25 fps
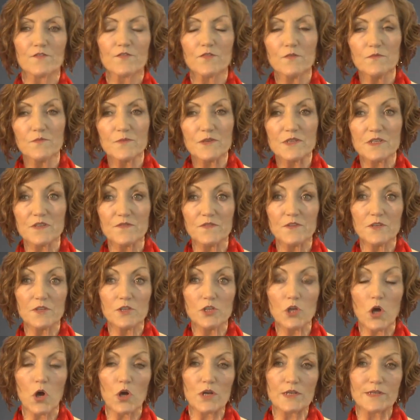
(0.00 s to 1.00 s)
from severe
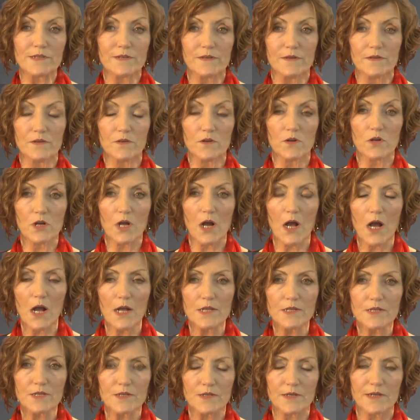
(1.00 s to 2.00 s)
nausea,
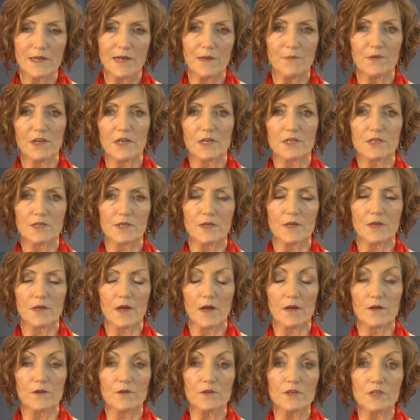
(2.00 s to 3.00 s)
constantly being sick.
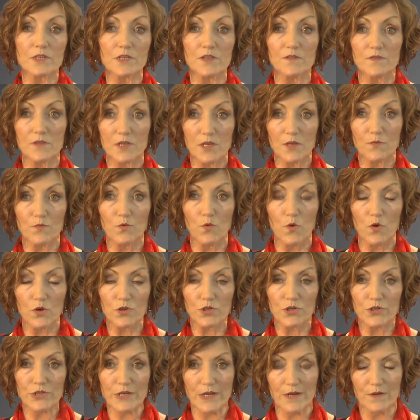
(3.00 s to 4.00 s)
I couldn't even keep
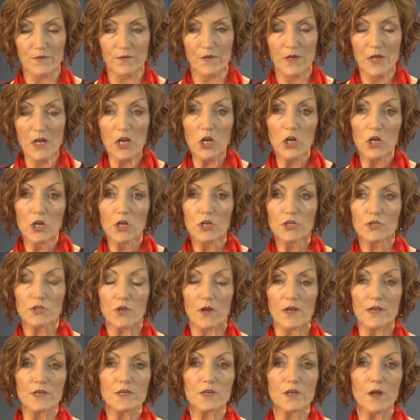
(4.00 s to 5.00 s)
water down. So
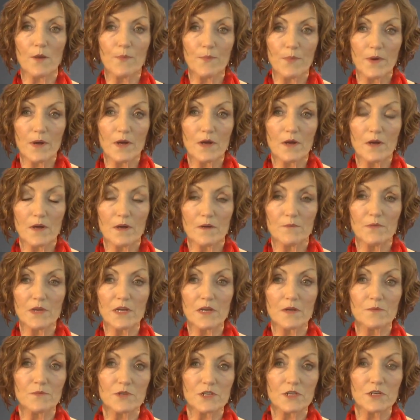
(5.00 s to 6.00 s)
I ended up being
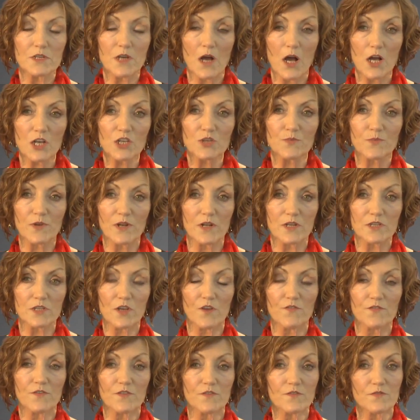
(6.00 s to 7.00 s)
admitted to hospital,
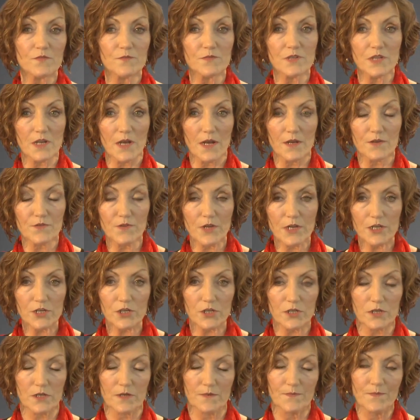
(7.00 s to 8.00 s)
suffering from
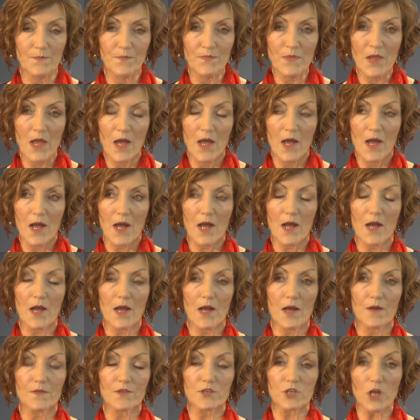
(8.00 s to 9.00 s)
dehydration.
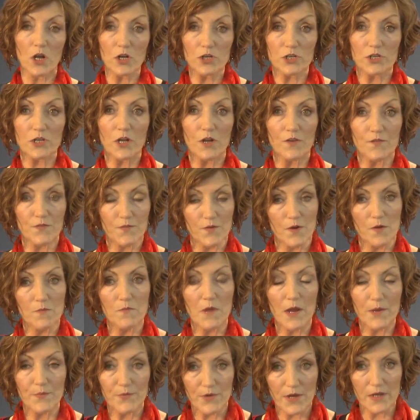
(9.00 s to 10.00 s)
The doctor confirmed
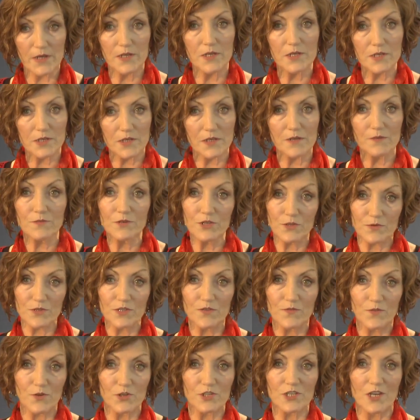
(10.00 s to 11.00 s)
my pregnancy, which was
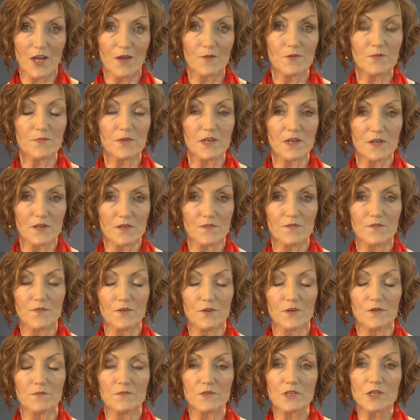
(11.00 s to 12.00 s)
the first time it had been
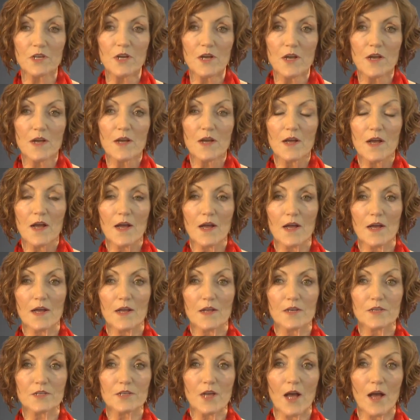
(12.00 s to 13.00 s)
confirmed,
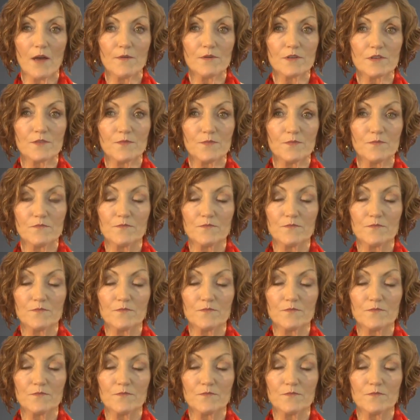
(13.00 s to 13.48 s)
and I was